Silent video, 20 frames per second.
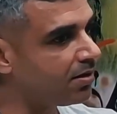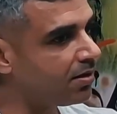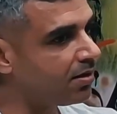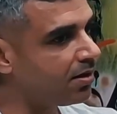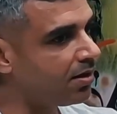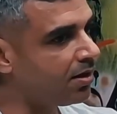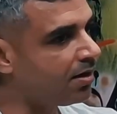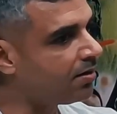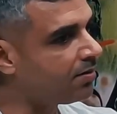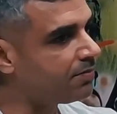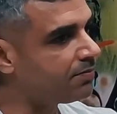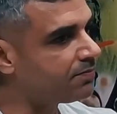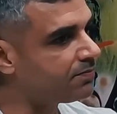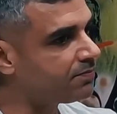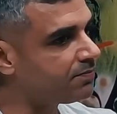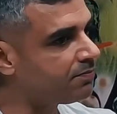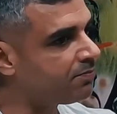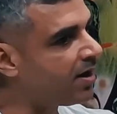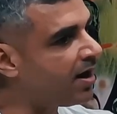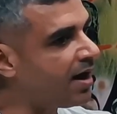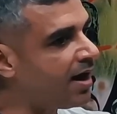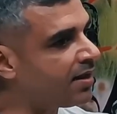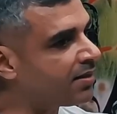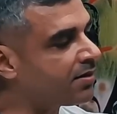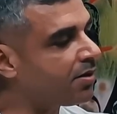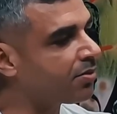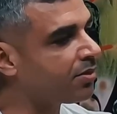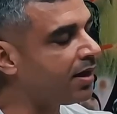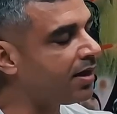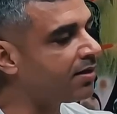But
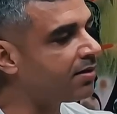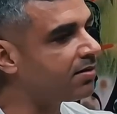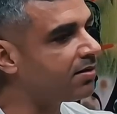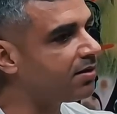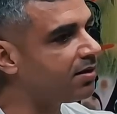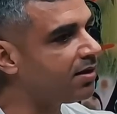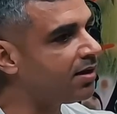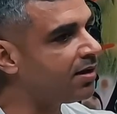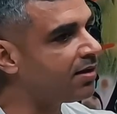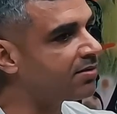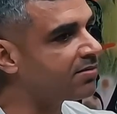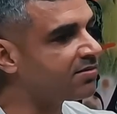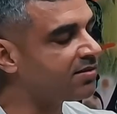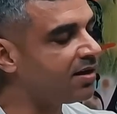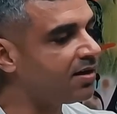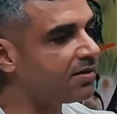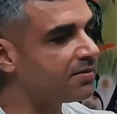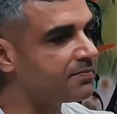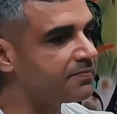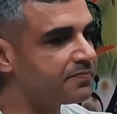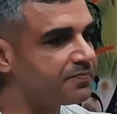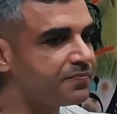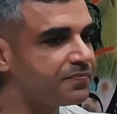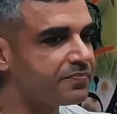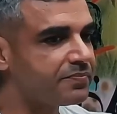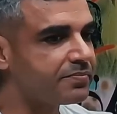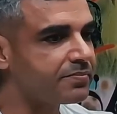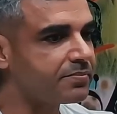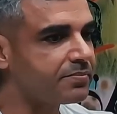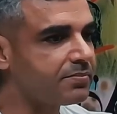until then, it's
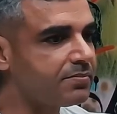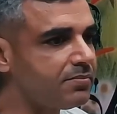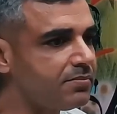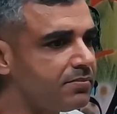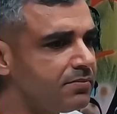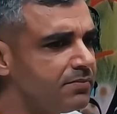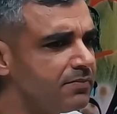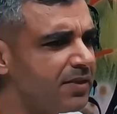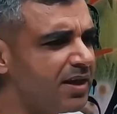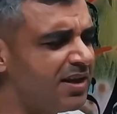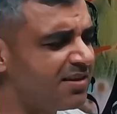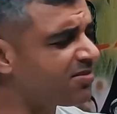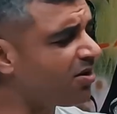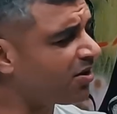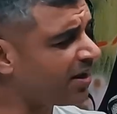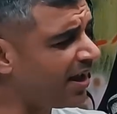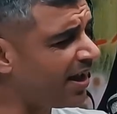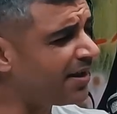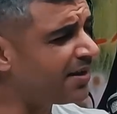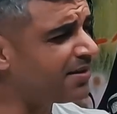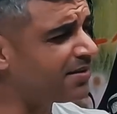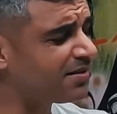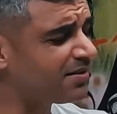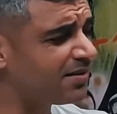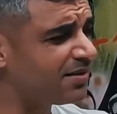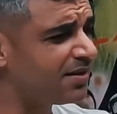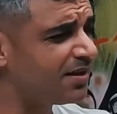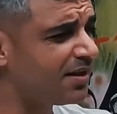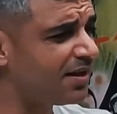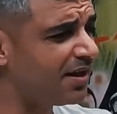okay.
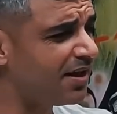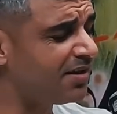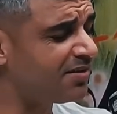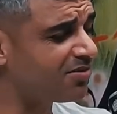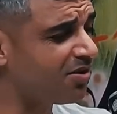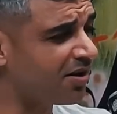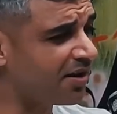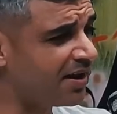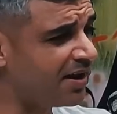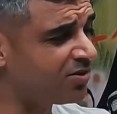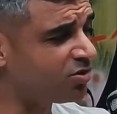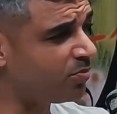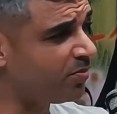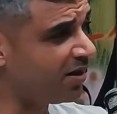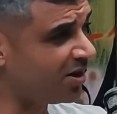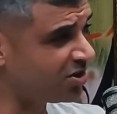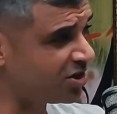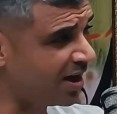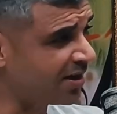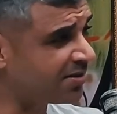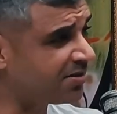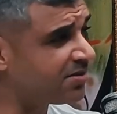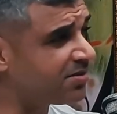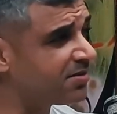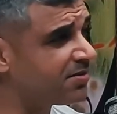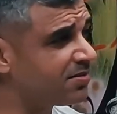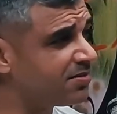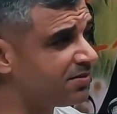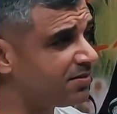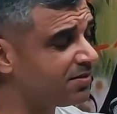It's okay to be rejected.
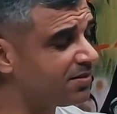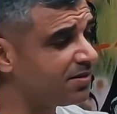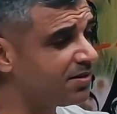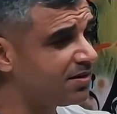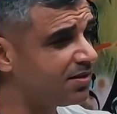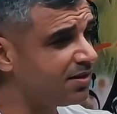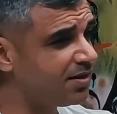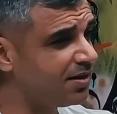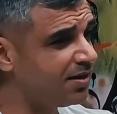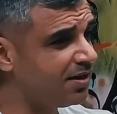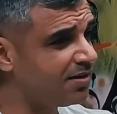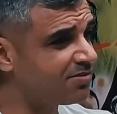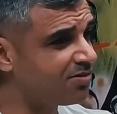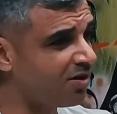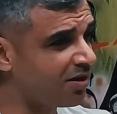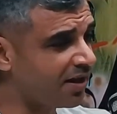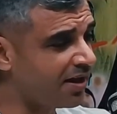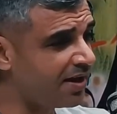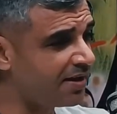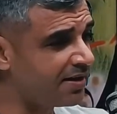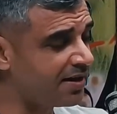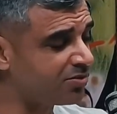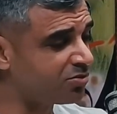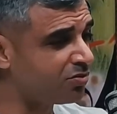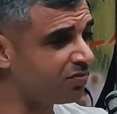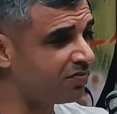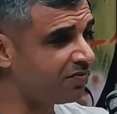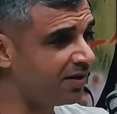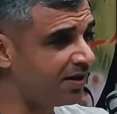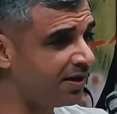It's okay not to
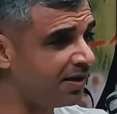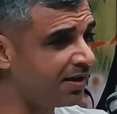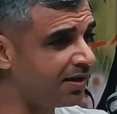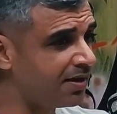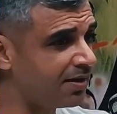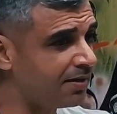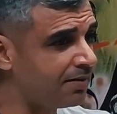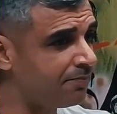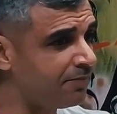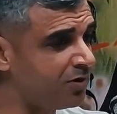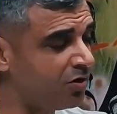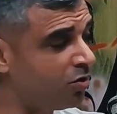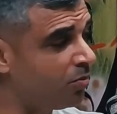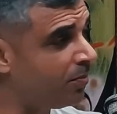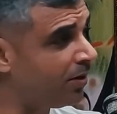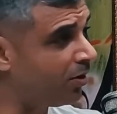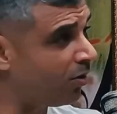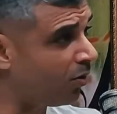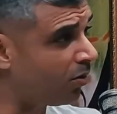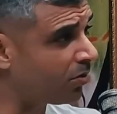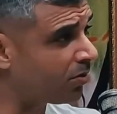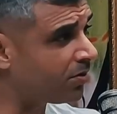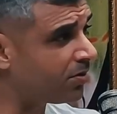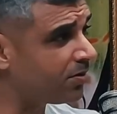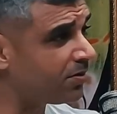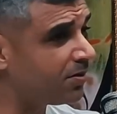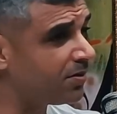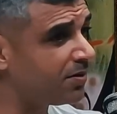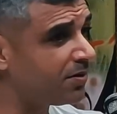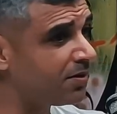feeling you belong.
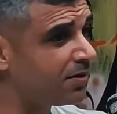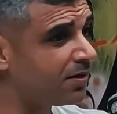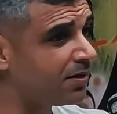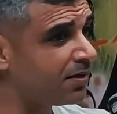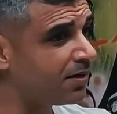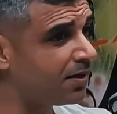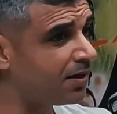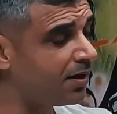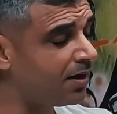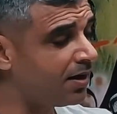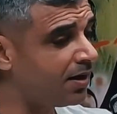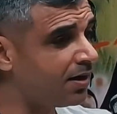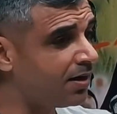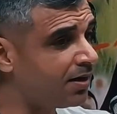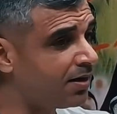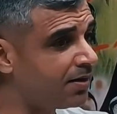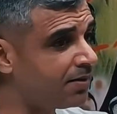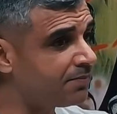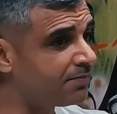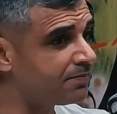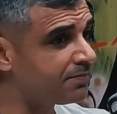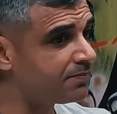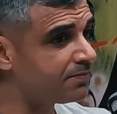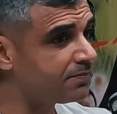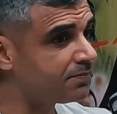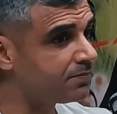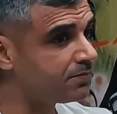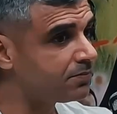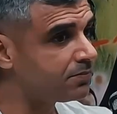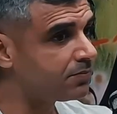
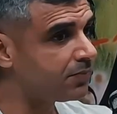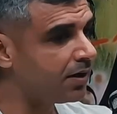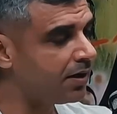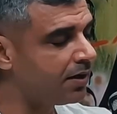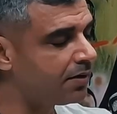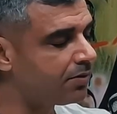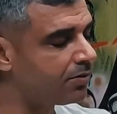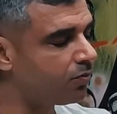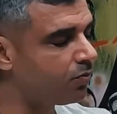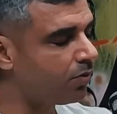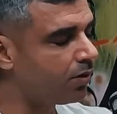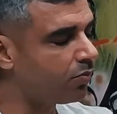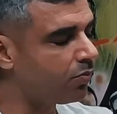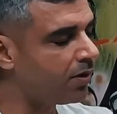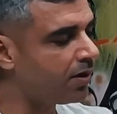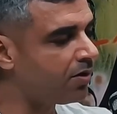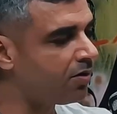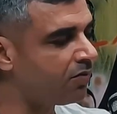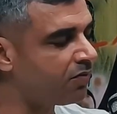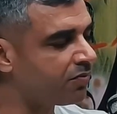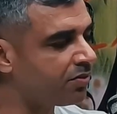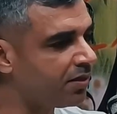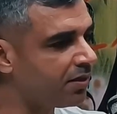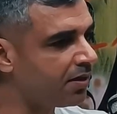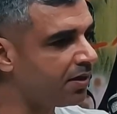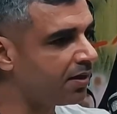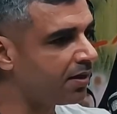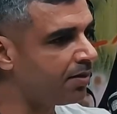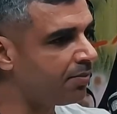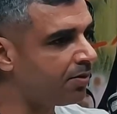And one way of
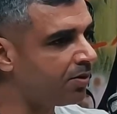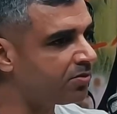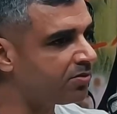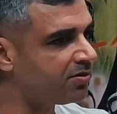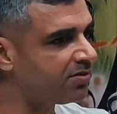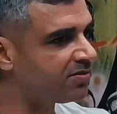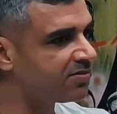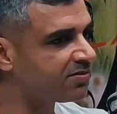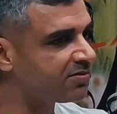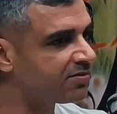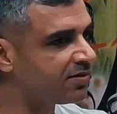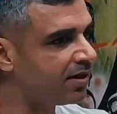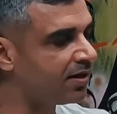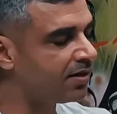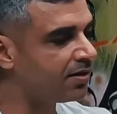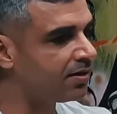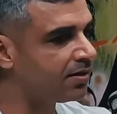thinking about this, that